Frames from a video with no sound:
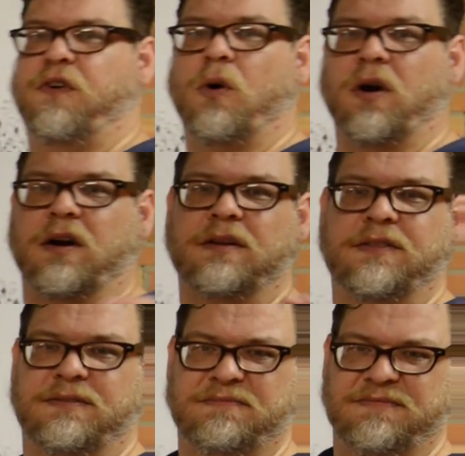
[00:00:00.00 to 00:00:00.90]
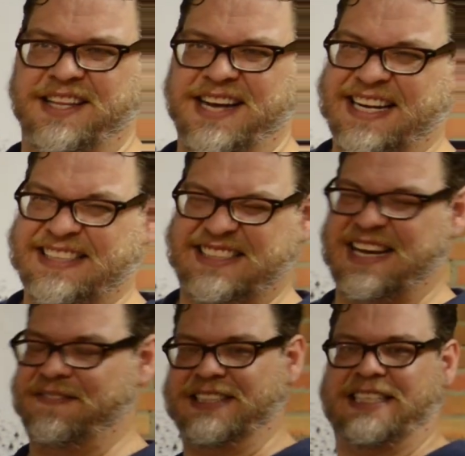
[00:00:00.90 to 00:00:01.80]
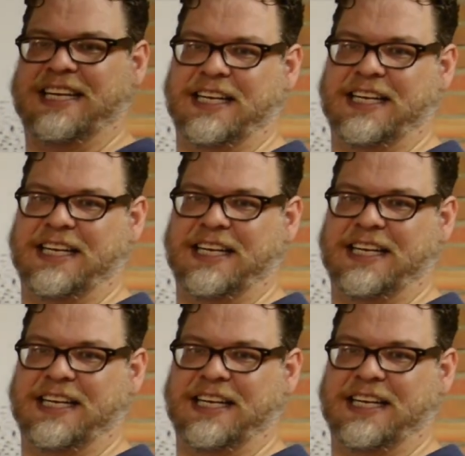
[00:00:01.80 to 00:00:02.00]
for the next 17